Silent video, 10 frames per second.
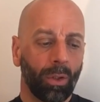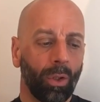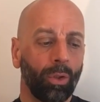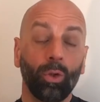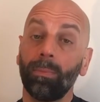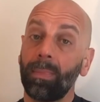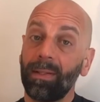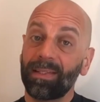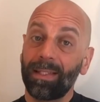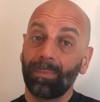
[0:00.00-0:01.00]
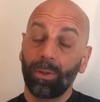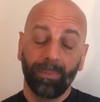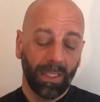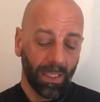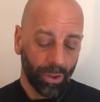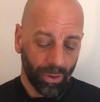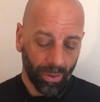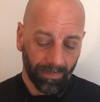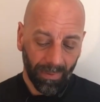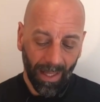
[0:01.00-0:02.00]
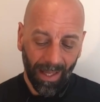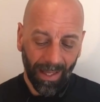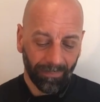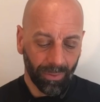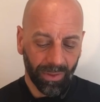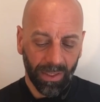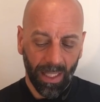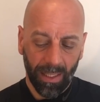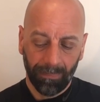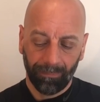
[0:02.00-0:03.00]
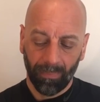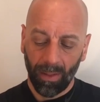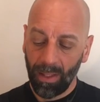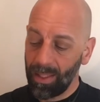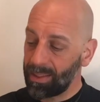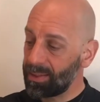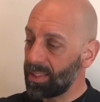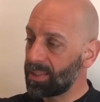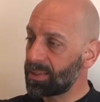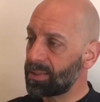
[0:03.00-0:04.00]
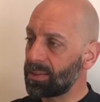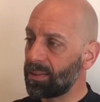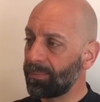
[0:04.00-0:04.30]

normal stem combination, I have to say it is